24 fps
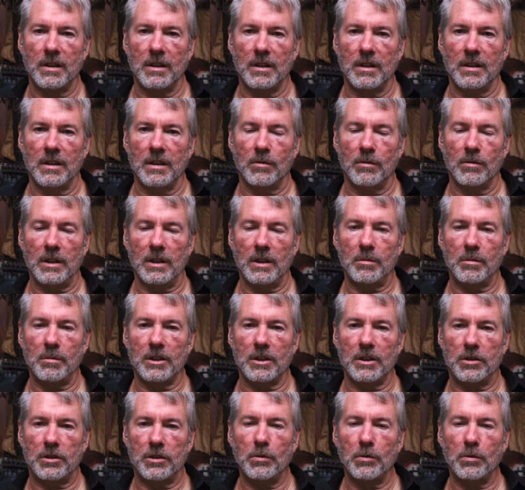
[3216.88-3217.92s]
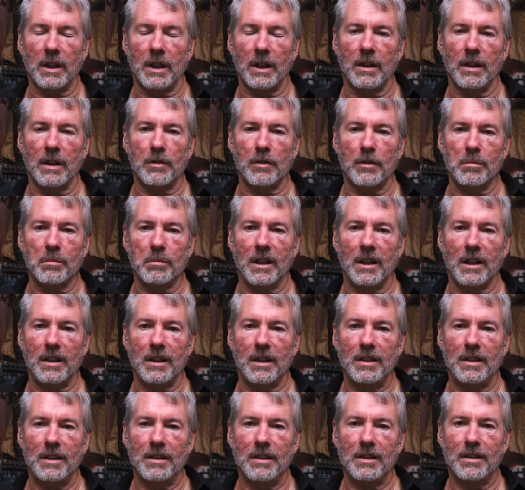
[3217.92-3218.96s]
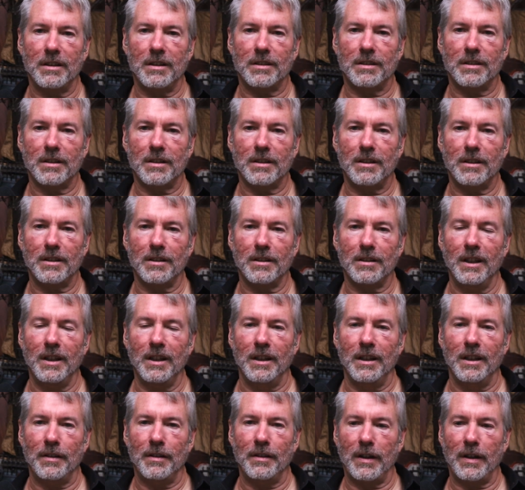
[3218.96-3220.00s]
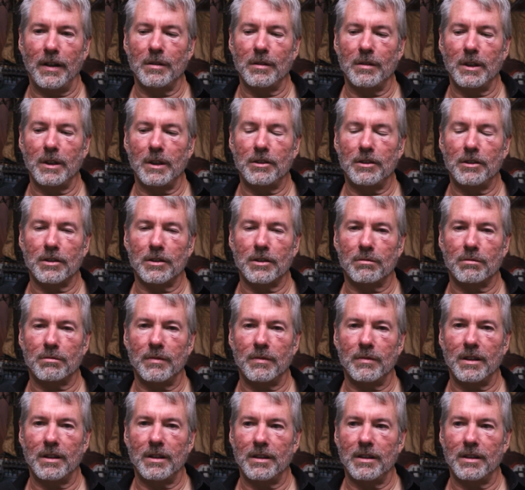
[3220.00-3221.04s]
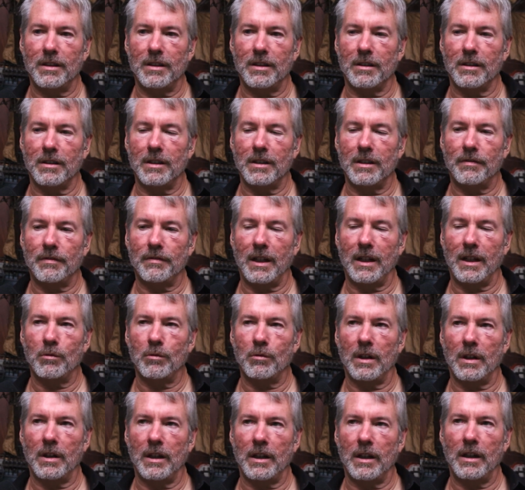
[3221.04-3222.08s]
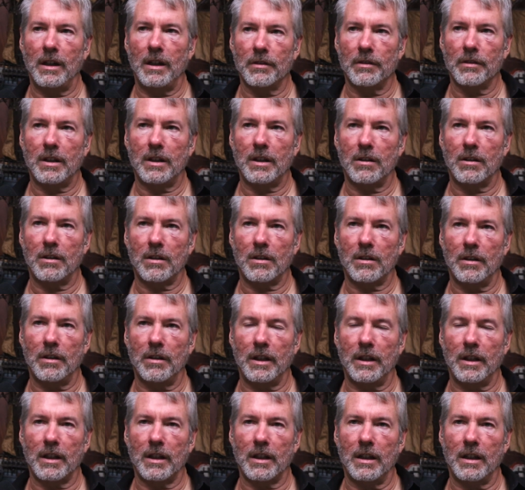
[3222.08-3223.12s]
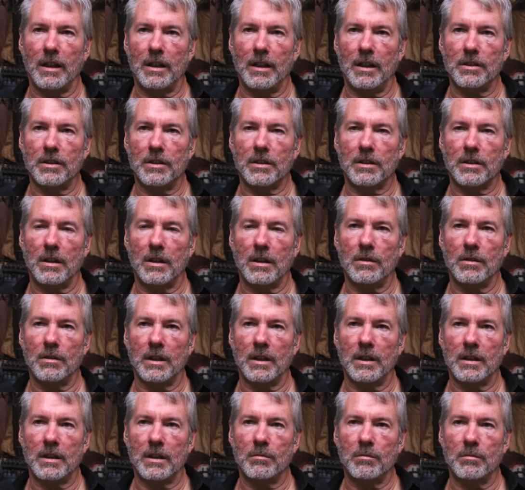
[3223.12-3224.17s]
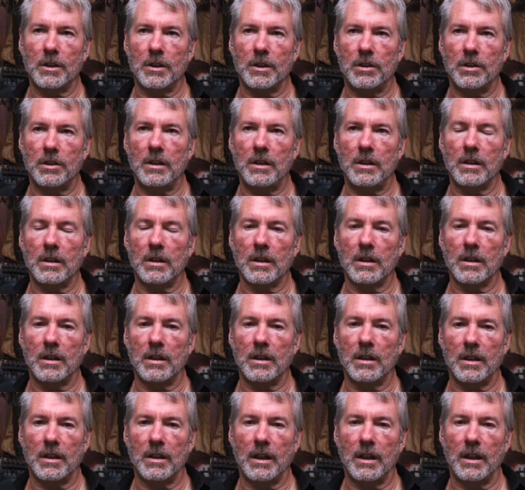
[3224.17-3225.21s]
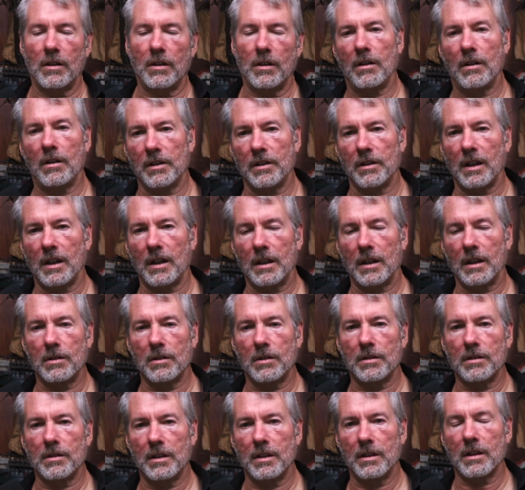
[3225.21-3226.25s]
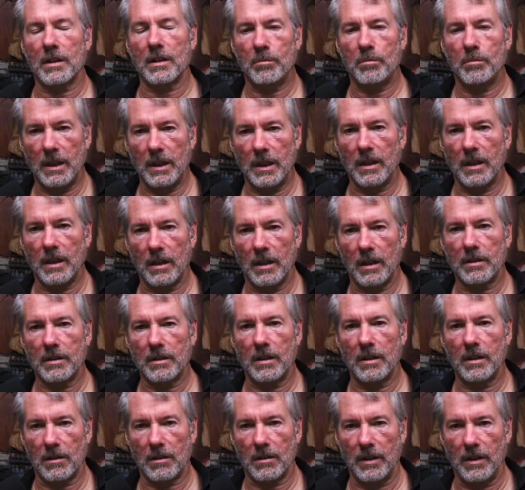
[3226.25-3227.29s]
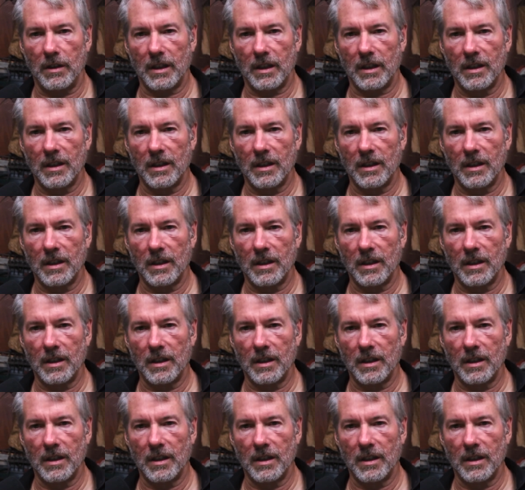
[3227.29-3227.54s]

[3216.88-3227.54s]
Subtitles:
Well, everybody's shooting everybody. It's, if everybody just, if I run a healthcare clinic and I just go and I can machine gun down all the doctors in the competing healthcare clinic,